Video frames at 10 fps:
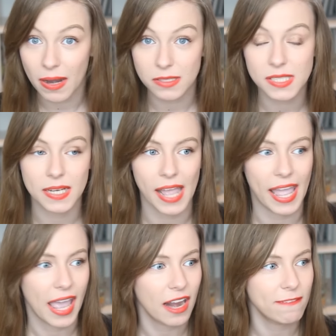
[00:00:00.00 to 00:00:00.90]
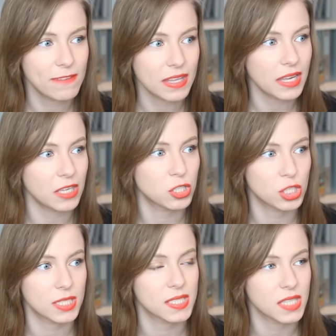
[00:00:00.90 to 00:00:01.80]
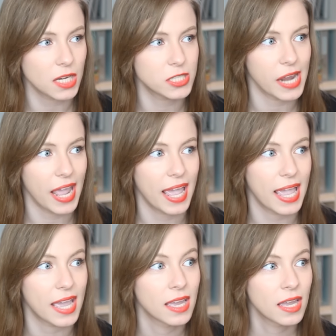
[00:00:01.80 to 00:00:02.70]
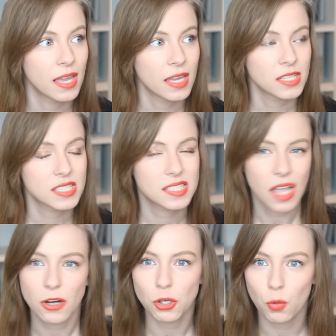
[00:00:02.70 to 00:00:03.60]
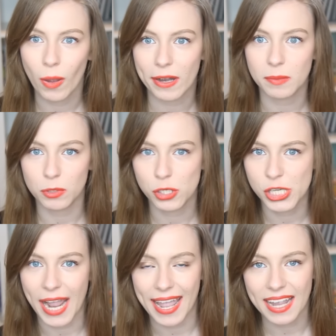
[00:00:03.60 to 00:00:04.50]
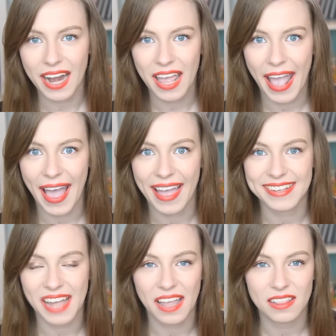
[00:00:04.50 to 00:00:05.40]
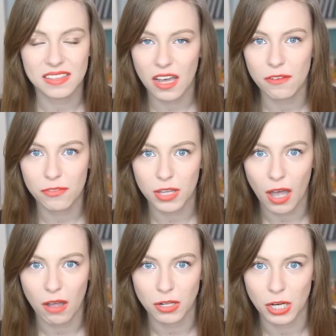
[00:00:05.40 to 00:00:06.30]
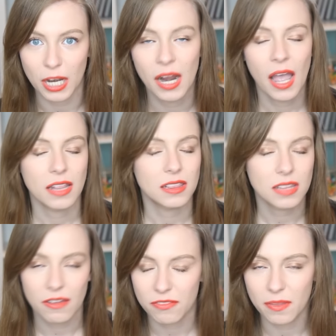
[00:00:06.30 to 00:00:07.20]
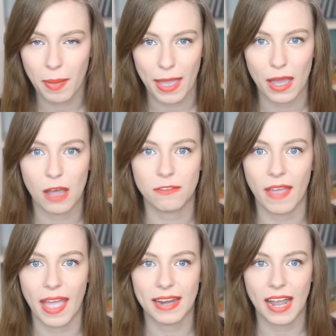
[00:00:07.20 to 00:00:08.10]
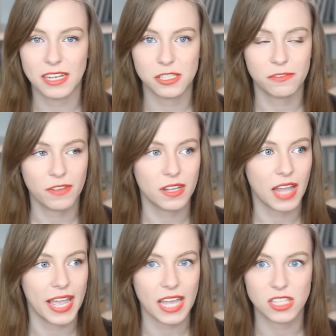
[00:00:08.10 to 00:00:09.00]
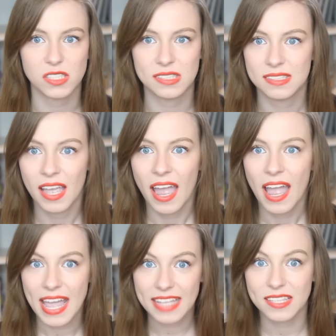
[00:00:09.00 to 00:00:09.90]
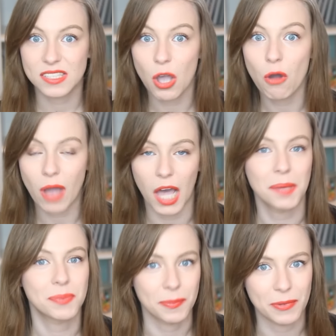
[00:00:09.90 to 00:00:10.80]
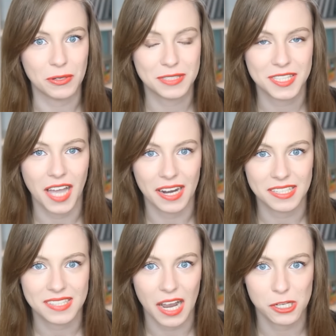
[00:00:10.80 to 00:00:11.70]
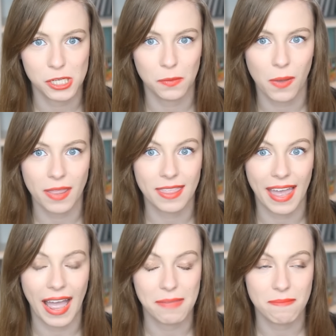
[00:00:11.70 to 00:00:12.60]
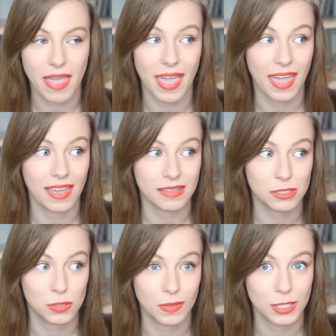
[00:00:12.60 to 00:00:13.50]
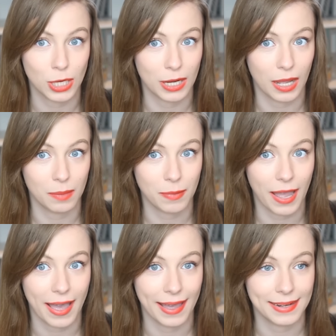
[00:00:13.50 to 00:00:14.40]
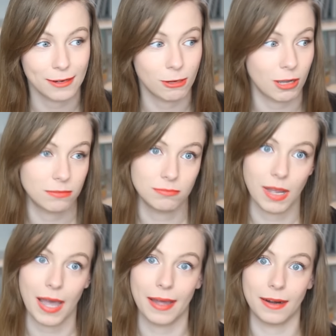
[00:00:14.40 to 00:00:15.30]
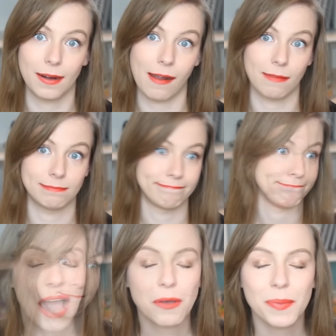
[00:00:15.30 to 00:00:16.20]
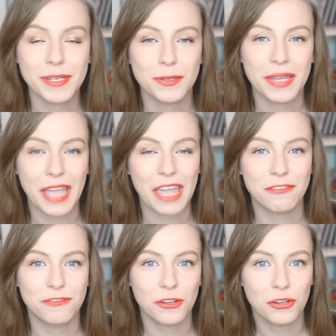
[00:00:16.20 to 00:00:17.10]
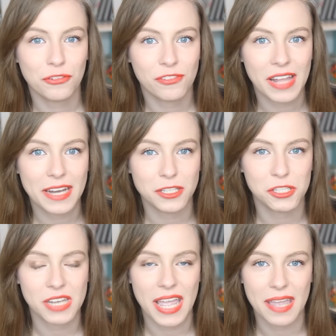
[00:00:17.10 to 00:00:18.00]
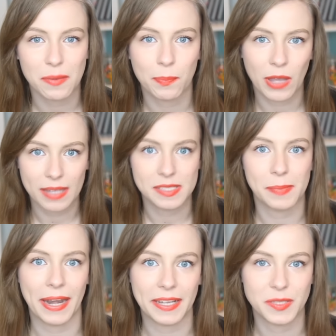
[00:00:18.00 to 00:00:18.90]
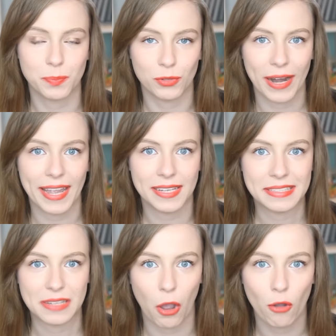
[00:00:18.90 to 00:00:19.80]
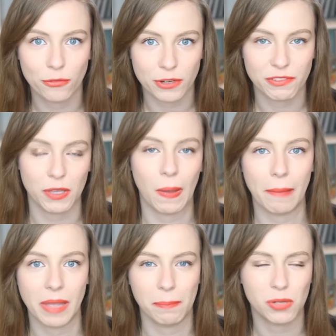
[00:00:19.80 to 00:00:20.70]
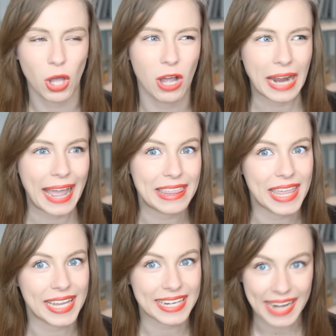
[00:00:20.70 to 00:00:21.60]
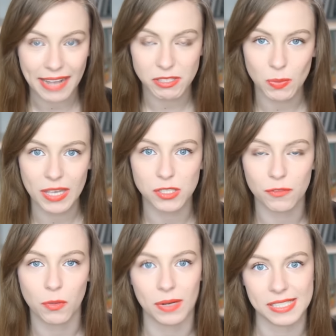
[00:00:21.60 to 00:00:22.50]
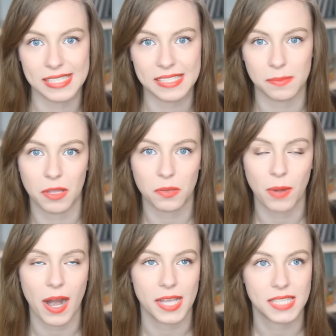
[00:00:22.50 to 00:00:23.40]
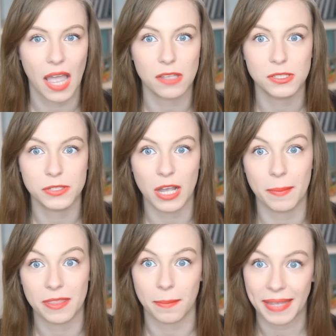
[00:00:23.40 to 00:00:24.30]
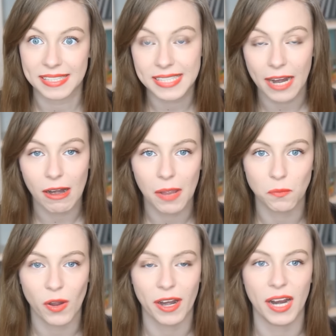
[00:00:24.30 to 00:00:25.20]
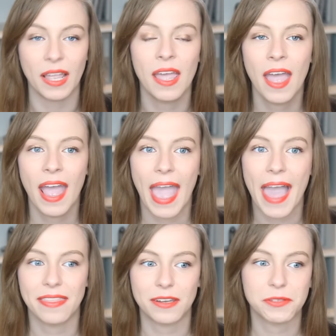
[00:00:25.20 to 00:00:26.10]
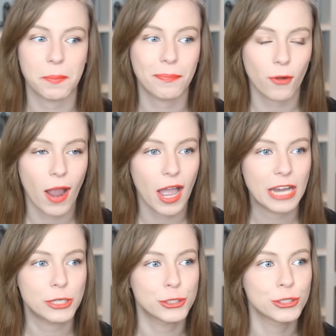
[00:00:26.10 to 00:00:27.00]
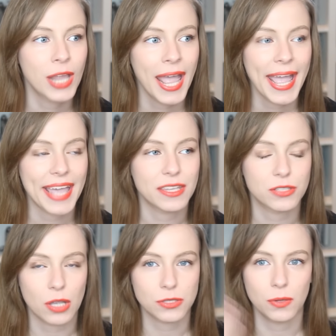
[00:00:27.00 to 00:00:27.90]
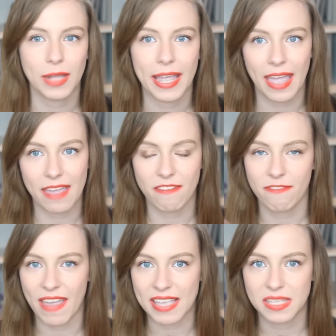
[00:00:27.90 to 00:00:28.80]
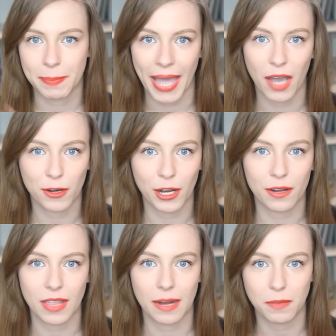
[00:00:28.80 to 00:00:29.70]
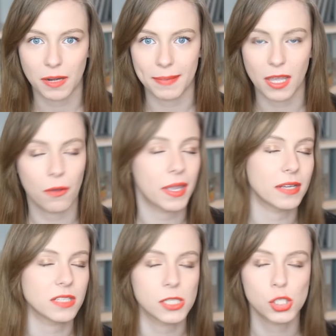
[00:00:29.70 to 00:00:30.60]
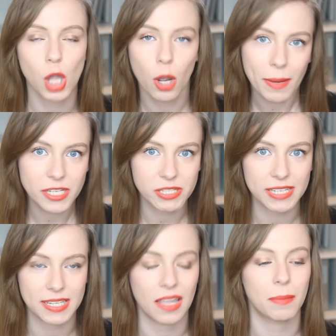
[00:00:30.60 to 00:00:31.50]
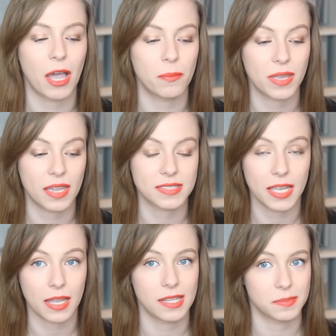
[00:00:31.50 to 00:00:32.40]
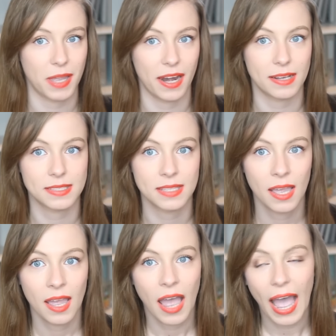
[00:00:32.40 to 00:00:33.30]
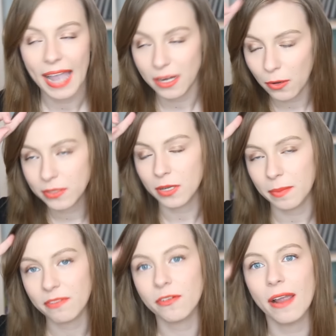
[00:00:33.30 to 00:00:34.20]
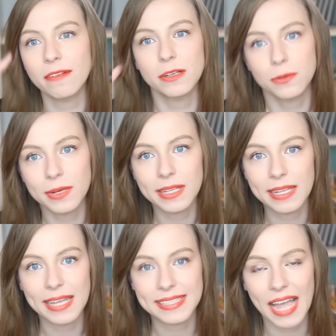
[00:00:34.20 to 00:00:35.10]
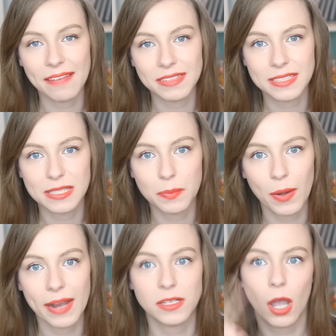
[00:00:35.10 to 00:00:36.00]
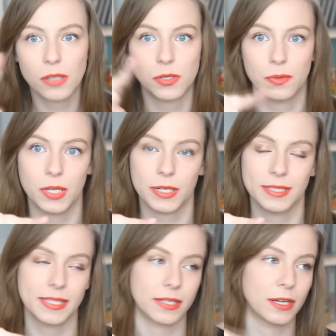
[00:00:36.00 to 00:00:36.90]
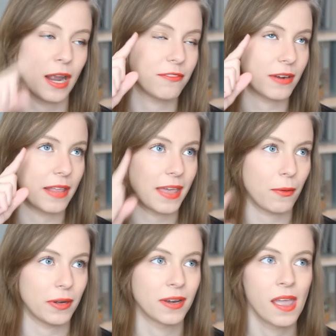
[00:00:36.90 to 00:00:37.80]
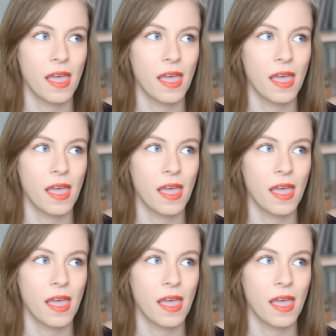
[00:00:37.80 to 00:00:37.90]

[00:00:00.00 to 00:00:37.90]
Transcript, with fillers: brows today and I feel like it's just such a subtle wearable shade and I love the color, love the payoff and I just feel like it's it's so comparable to the Anastasia one that I may switch it up. I don't know. I don't know. I will be doing a full fledged It Cosmetics brand overview on my blog, I think, next week. So if you want to see some other products, I also talk about the mascara I'm wearing, and there's a brush, and there's also like a face powder that I'm going to be going into so much detail about because It Cosmetics. I know it took me forever to really like dive into the brand. Also, their concealer. I forgot that one.